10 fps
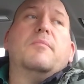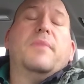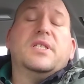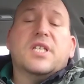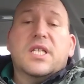
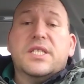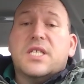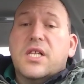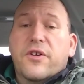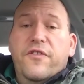Basically,
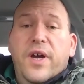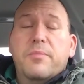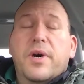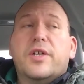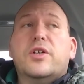it's
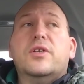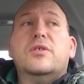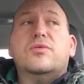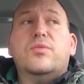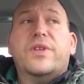clarified
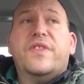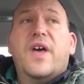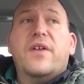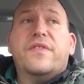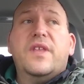butter
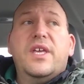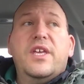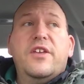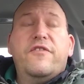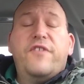without
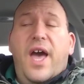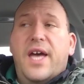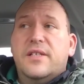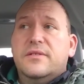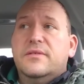the
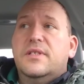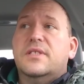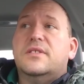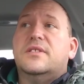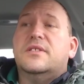fat.
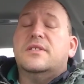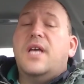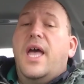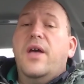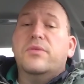It's
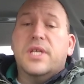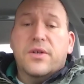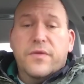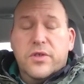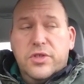a
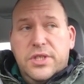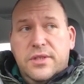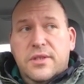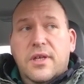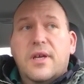healthier
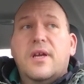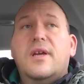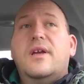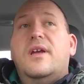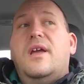version,
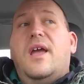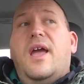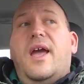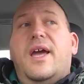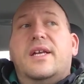
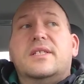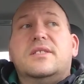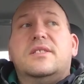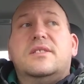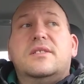and
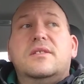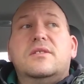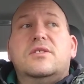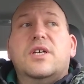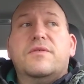it's
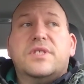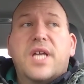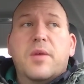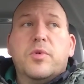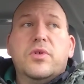shelf
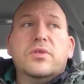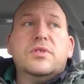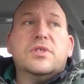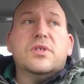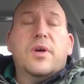
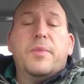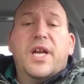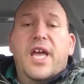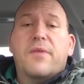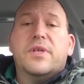stable. So, I
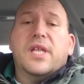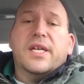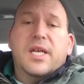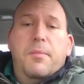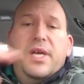have it
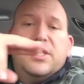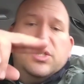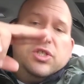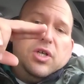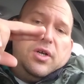like in a
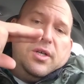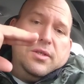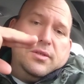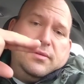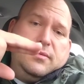mason
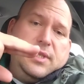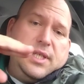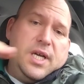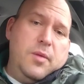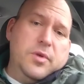jar in
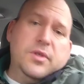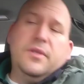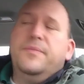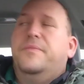the cupboard.